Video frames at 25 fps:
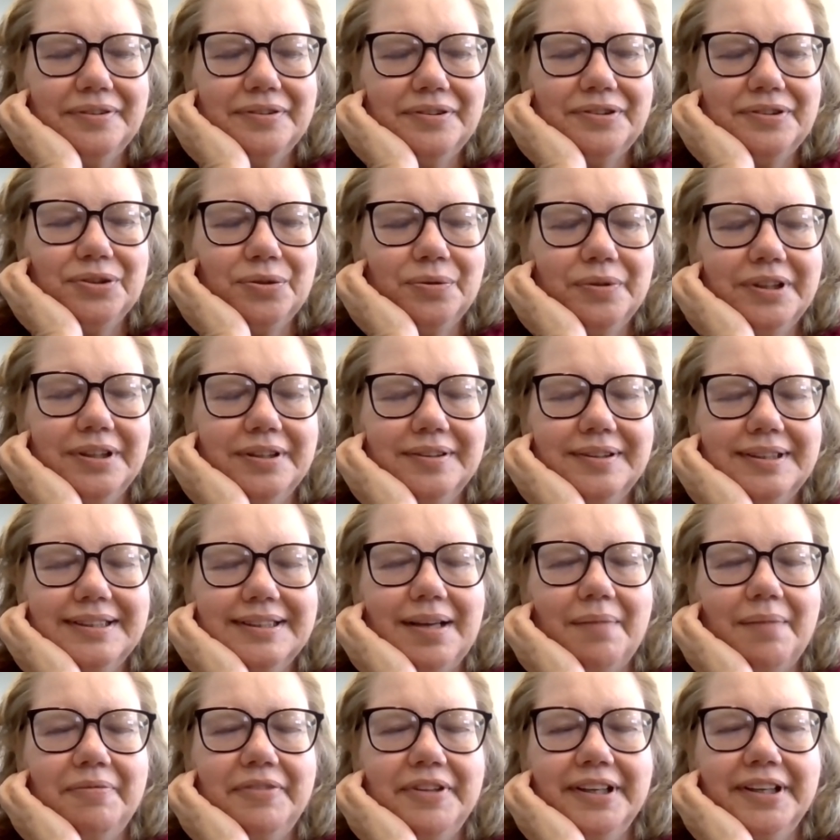doing
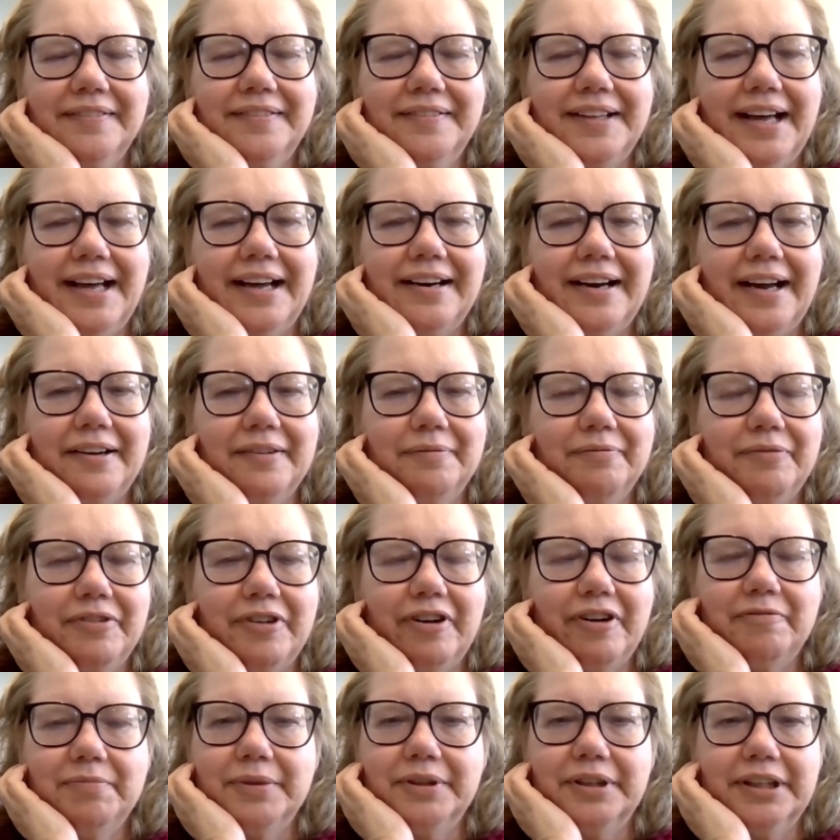something that I
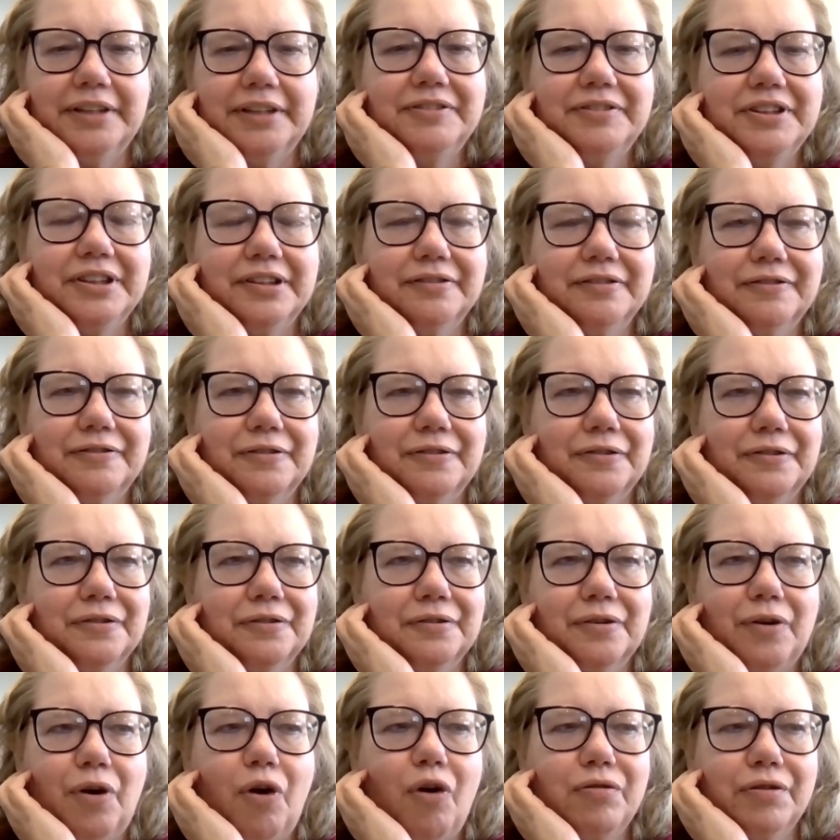have believed in
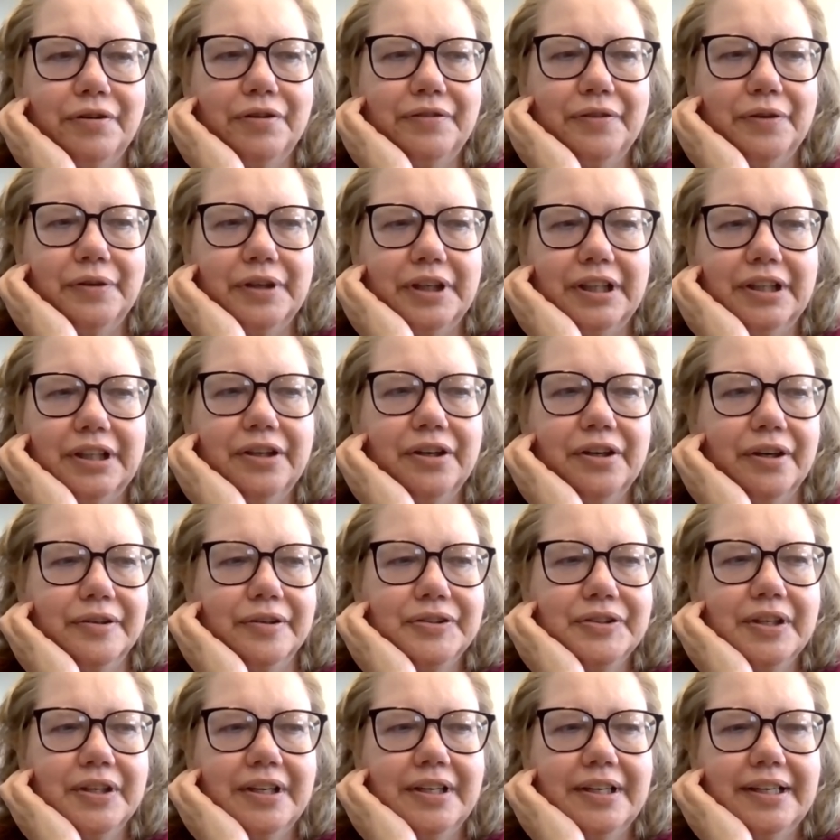for over 30
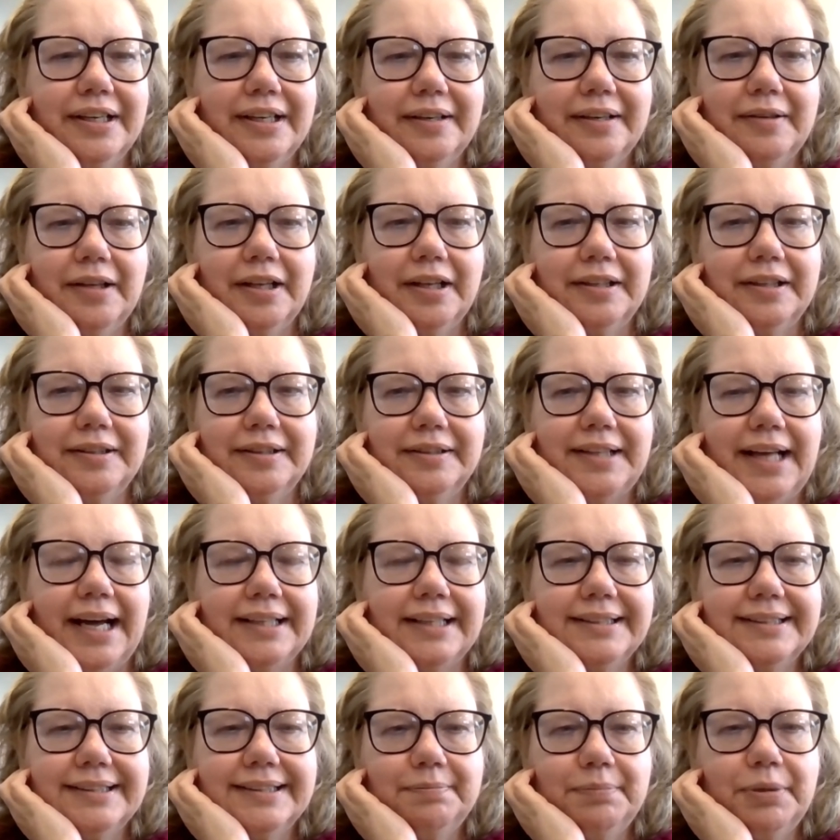years. And
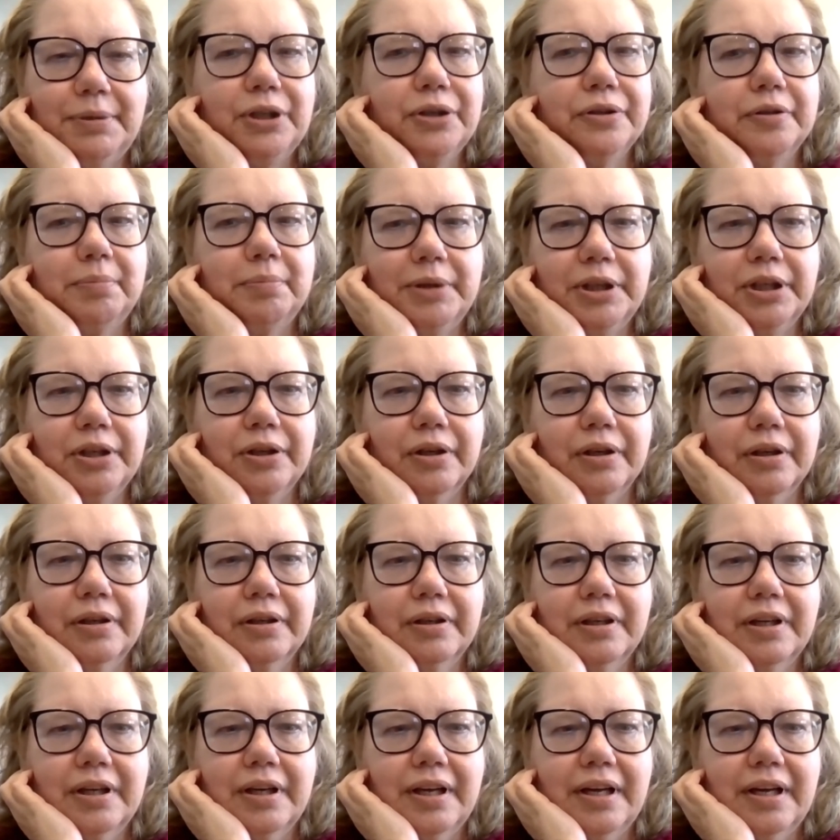that's peer-to-peer.
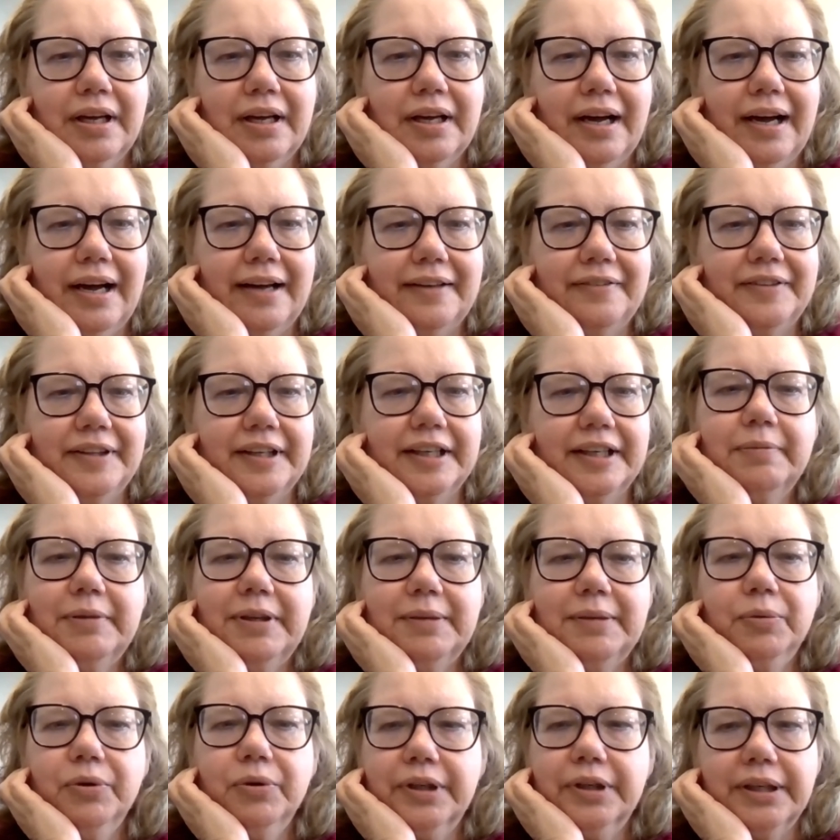I think
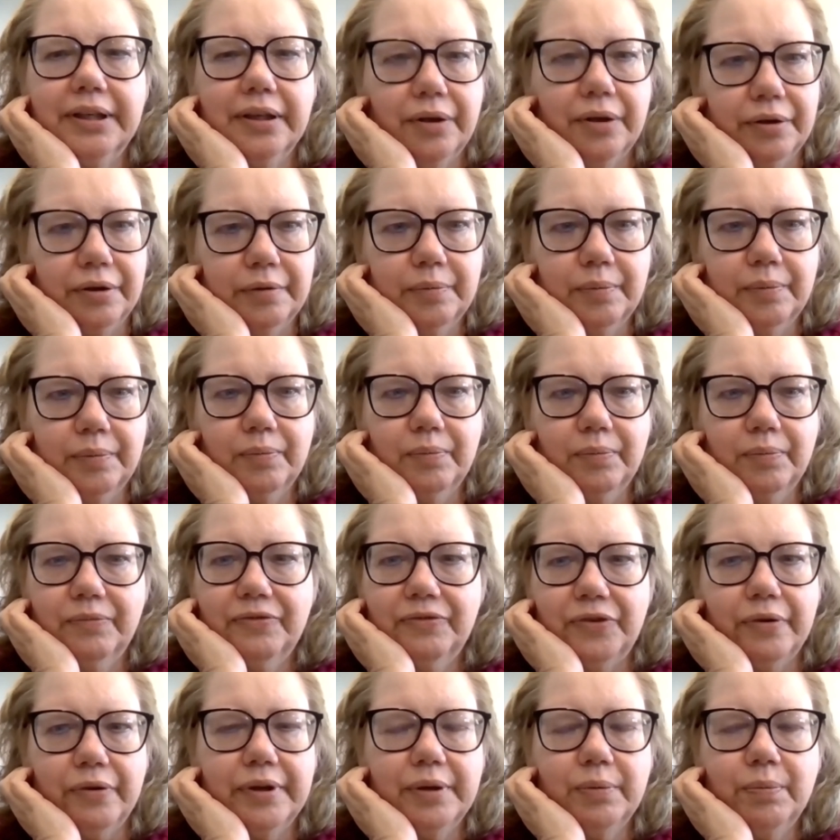people can learn
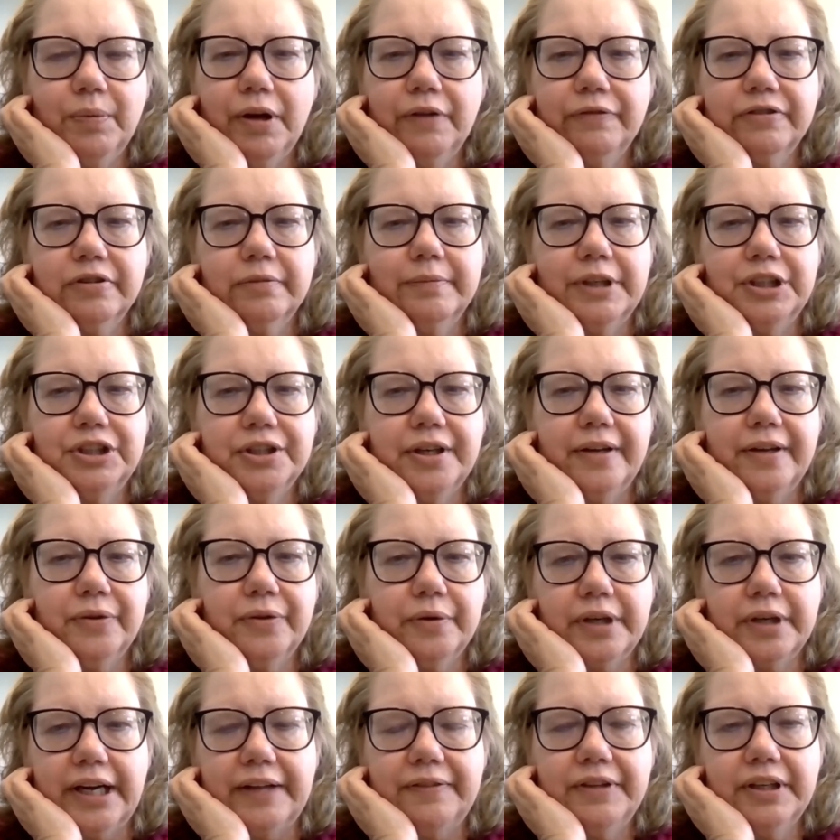very well from each
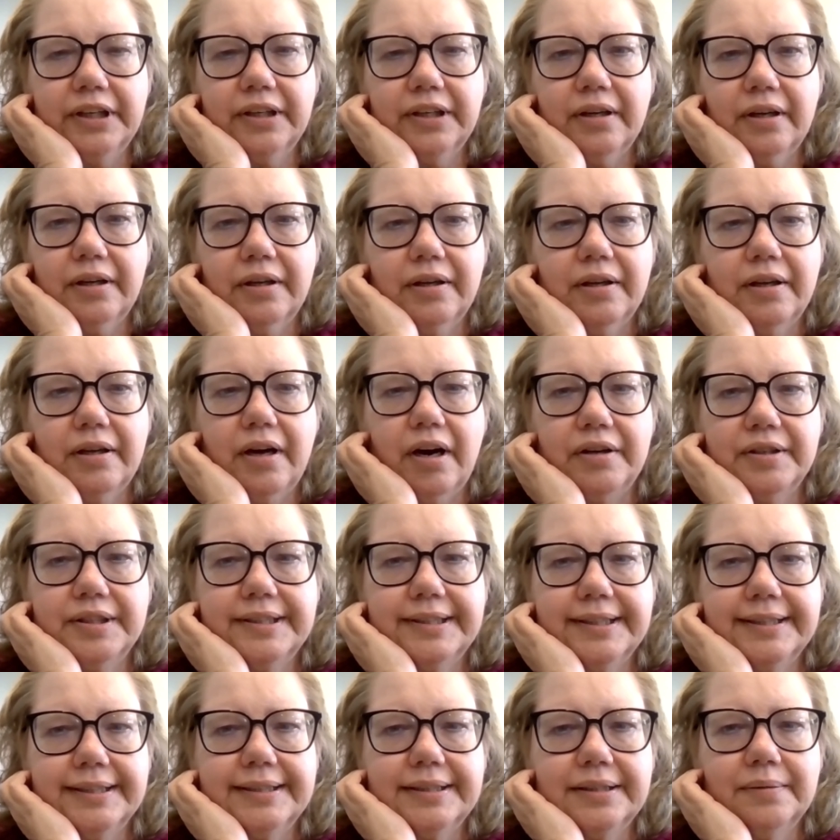other, and I think our
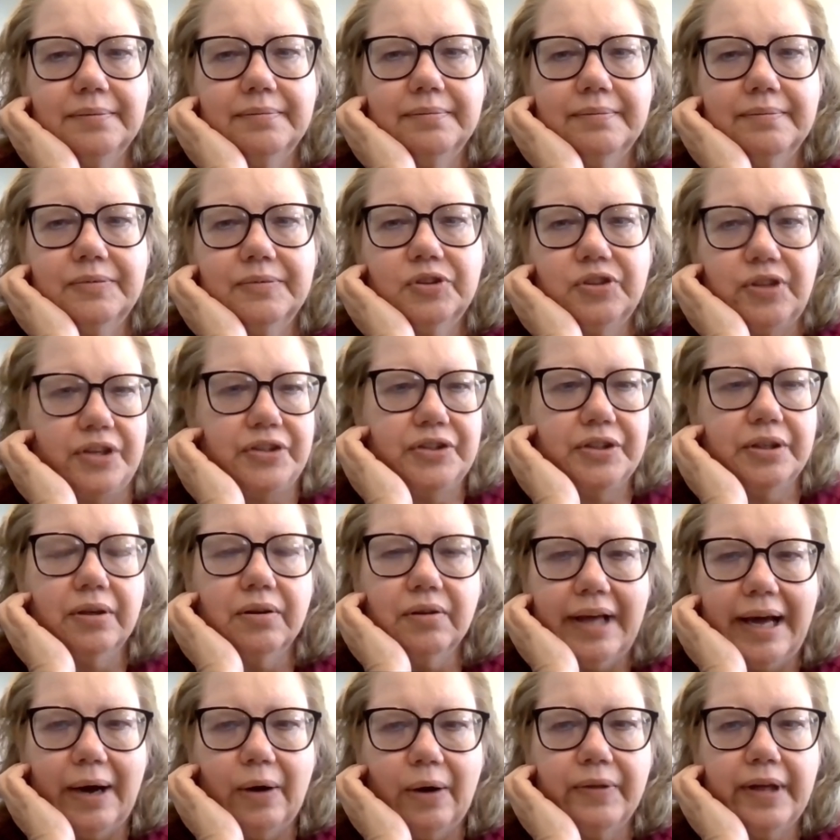system doesn't
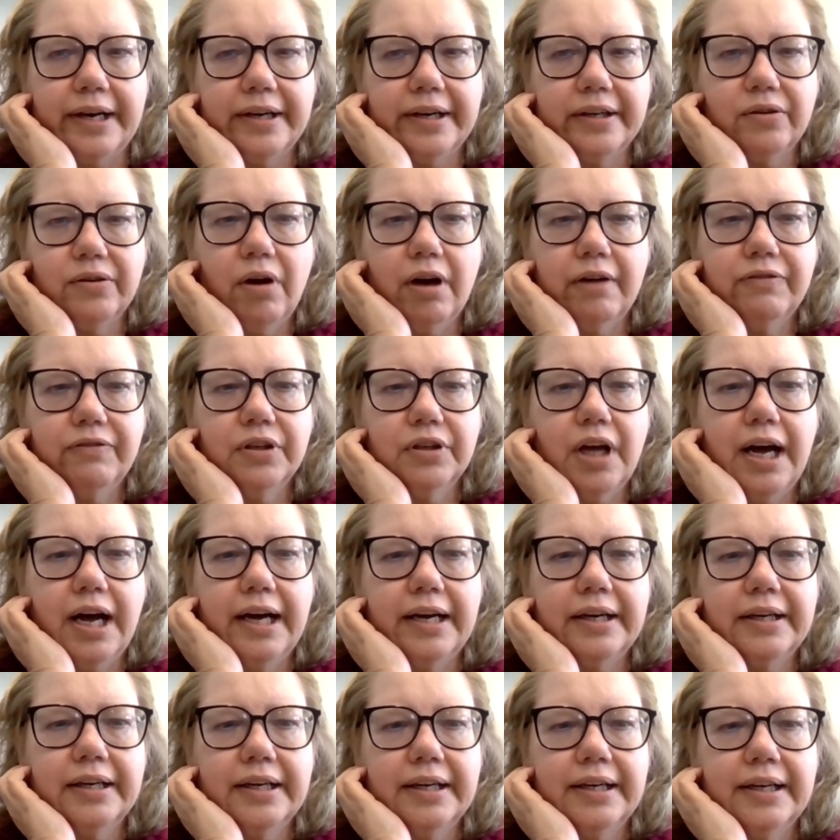allow that an awful
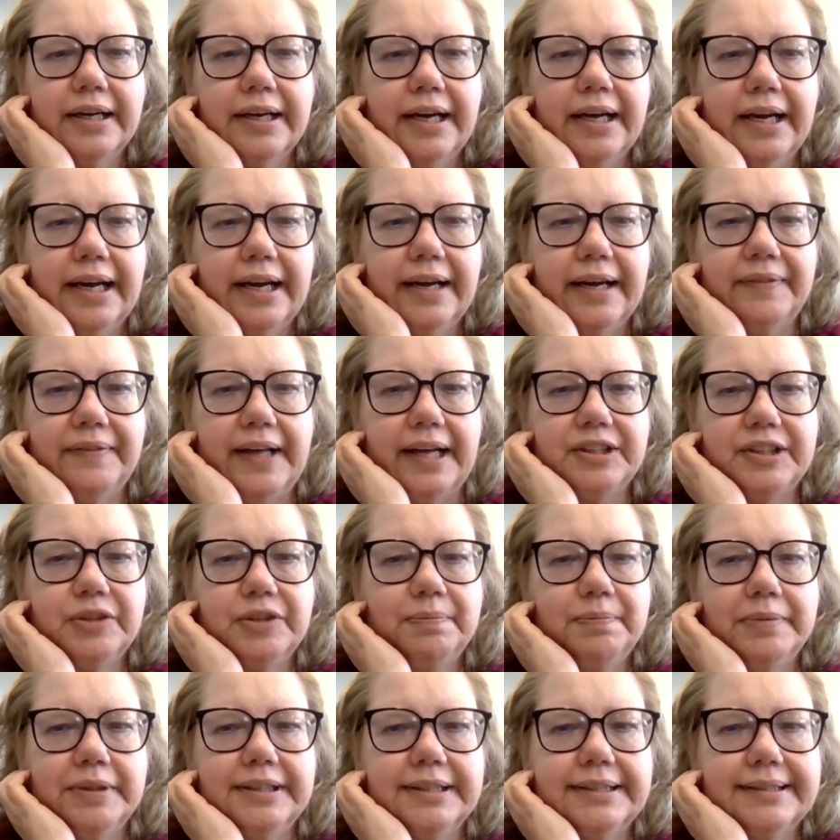lot. Yeah. And that's
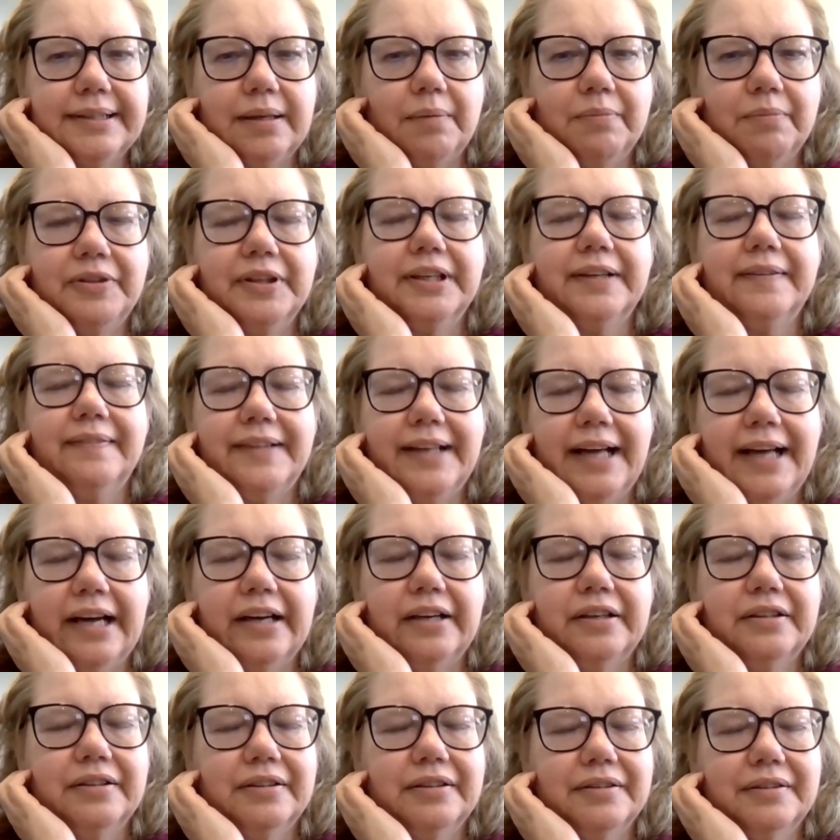been something
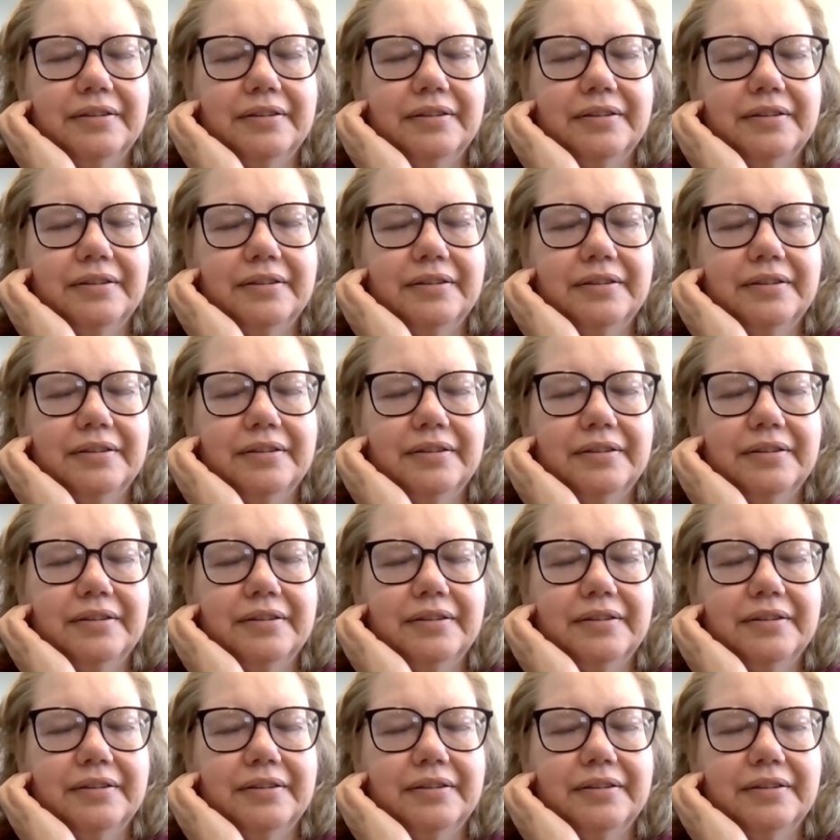that,